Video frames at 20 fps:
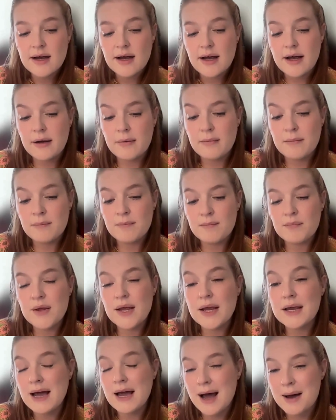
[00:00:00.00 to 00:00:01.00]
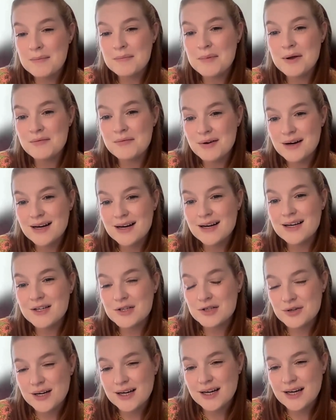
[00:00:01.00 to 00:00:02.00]
It can be really
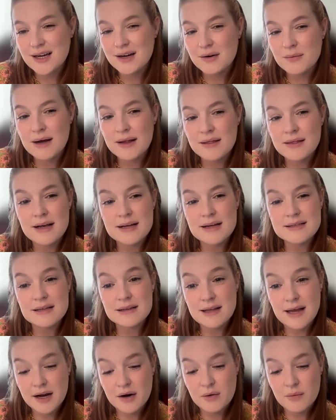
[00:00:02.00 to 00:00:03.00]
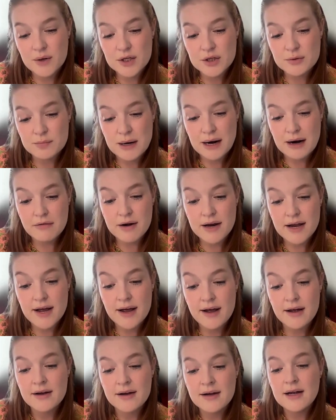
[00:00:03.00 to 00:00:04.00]
tricky when there's a language
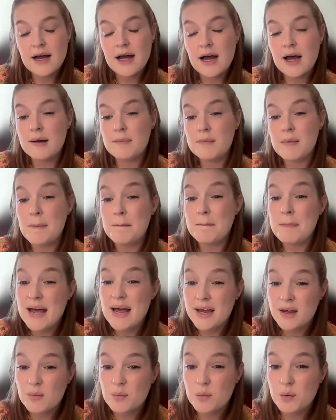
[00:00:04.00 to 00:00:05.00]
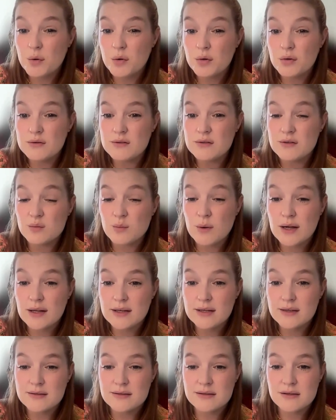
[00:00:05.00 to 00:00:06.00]
barrier, and paywalls as well
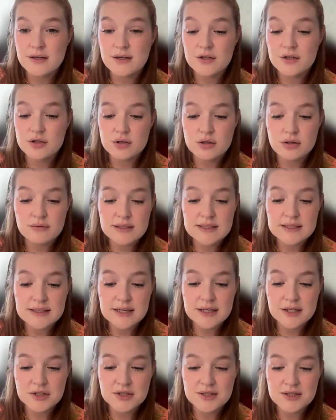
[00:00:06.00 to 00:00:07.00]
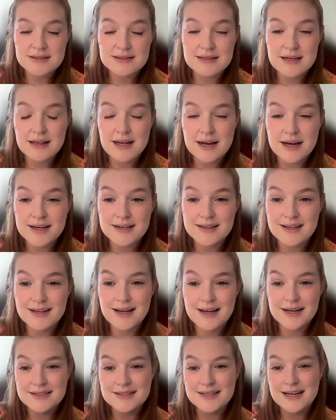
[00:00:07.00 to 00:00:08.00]
in certain jurisdictions. They
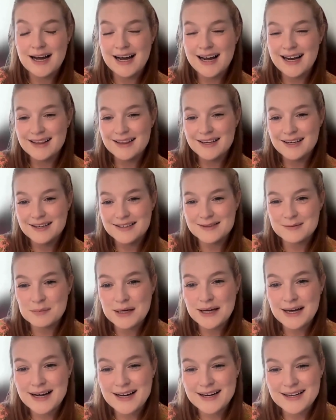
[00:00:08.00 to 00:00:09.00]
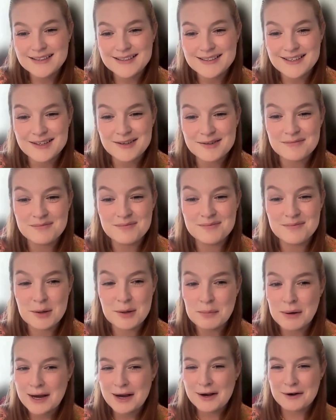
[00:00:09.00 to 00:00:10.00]
like to hide things behind
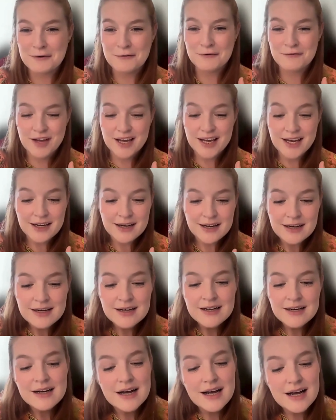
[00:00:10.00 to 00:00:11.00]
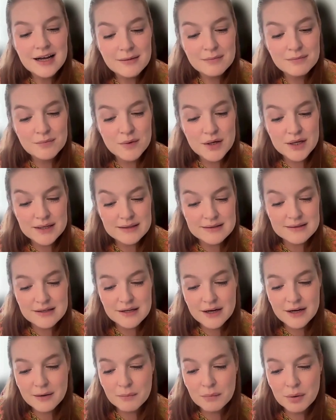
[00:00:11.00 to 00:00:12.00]
you paying a fee in
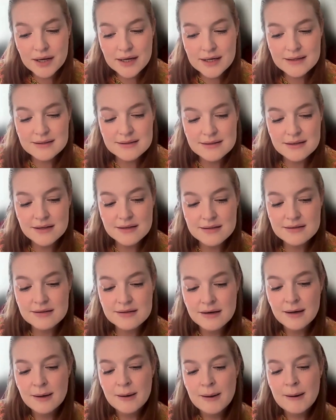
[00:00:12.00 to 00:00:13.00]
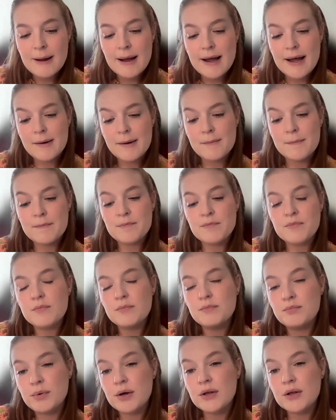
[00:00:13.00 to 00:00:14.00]
certain places. Um,
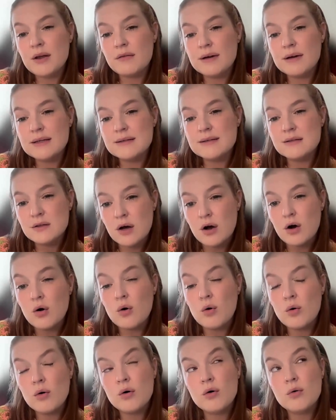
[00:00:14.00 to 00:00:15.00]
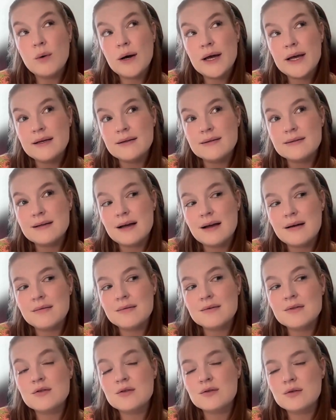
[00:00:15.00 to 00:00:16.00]
but there is always
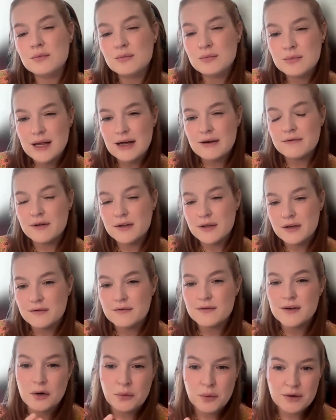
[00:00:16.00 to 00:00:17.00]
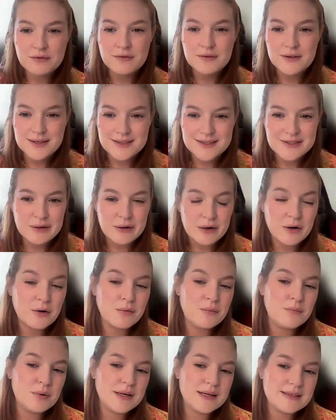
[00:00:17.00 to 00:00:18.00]
some level of equivalent to a
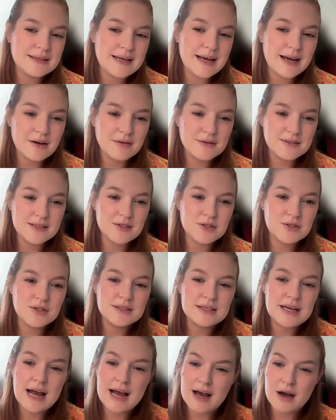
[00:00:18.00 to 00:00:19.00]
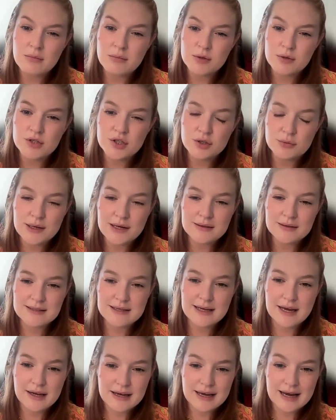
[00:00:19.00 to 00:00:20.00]
Companies House. It's just how much you'll be able to
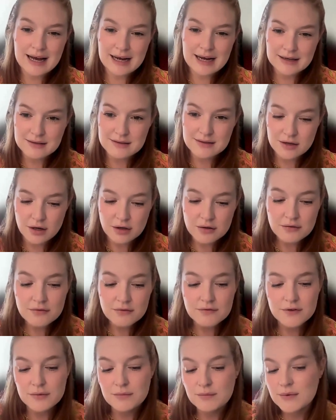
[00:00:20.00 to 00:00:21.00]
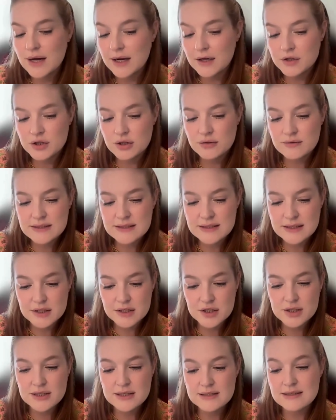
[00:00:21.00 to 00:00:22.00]
get your hands on from that
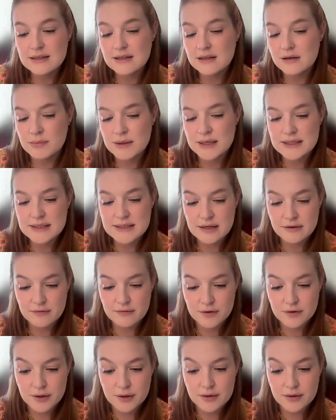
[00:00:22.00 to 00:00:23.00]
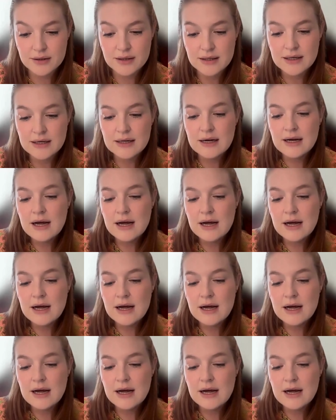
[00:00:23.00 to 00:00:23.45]
jurisdiction is a little bit different.